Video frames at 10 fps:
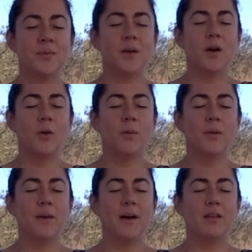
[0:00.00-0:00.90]
open
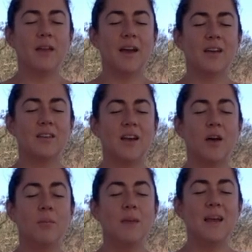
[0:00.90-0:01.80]
mouth exhale,
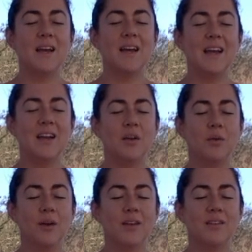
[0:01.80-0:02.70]
make a
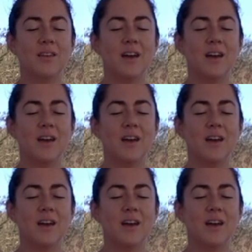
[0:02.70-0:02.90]
noise.